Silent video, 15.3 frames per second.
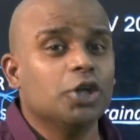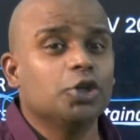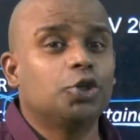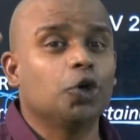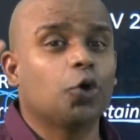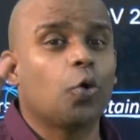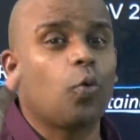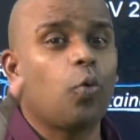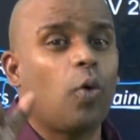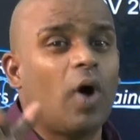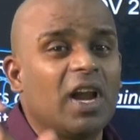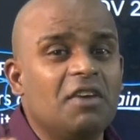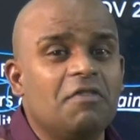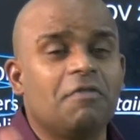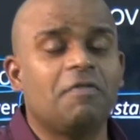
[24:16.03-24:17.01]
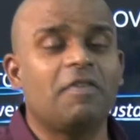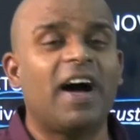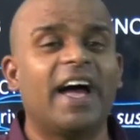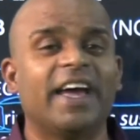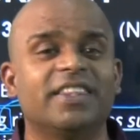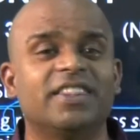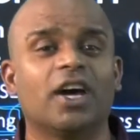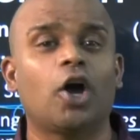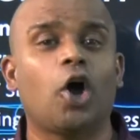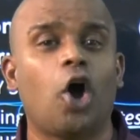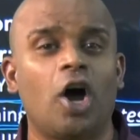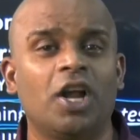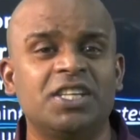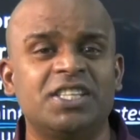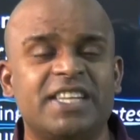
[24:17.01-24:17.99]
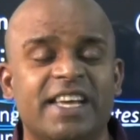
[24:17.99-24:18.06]
to qualify the
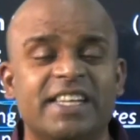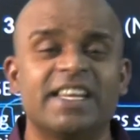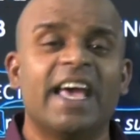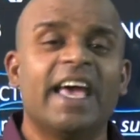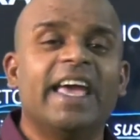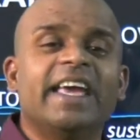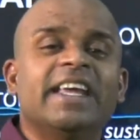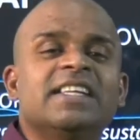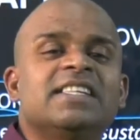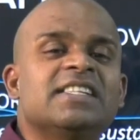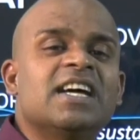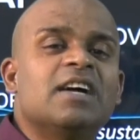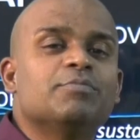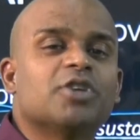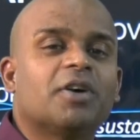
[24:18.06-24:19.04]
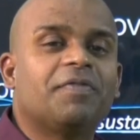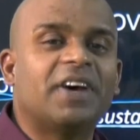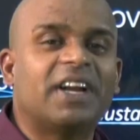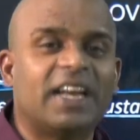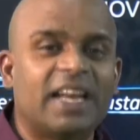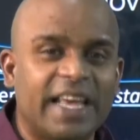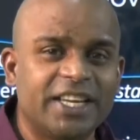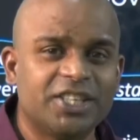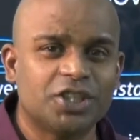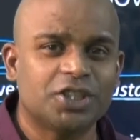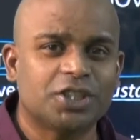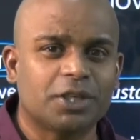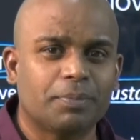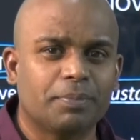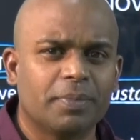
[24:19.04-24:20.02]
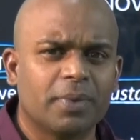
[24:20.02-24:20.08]
content in terms of a
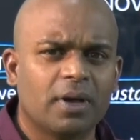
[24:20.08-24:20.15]
relationship.